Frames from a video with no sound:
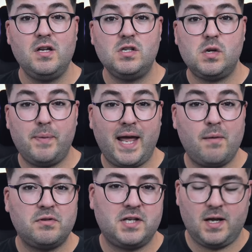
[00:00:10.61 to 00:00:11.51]
To be
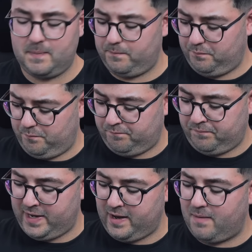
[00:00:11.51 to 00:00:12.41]
able to
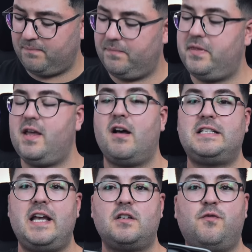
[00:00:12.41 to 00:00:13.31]
pick up the
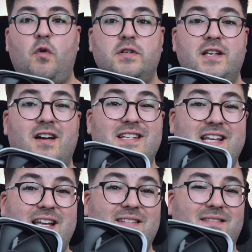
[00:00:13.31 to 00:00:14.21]
RTX
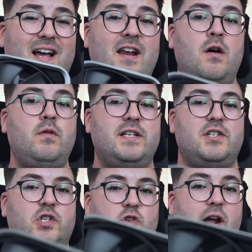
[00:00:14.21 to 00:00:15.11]
4090 and hold it
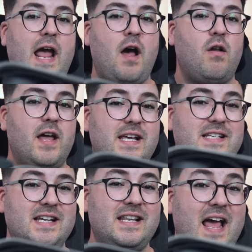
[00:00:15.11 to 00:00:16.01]
straight out like he
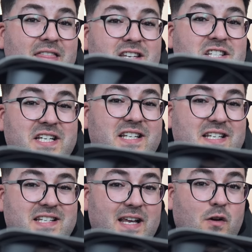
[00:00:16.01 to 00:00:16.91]
did at the
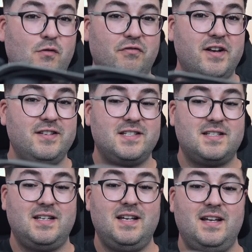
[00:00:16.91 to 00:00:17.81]
GTC
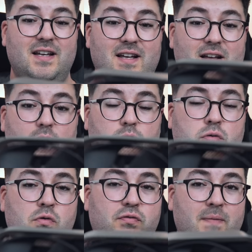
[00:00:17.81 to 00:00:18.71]
conference,
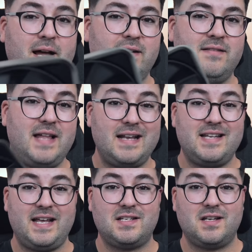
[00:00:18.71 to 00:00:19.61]
whew, man, that
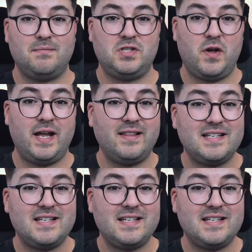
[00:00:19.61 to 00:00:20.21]
takes some doing.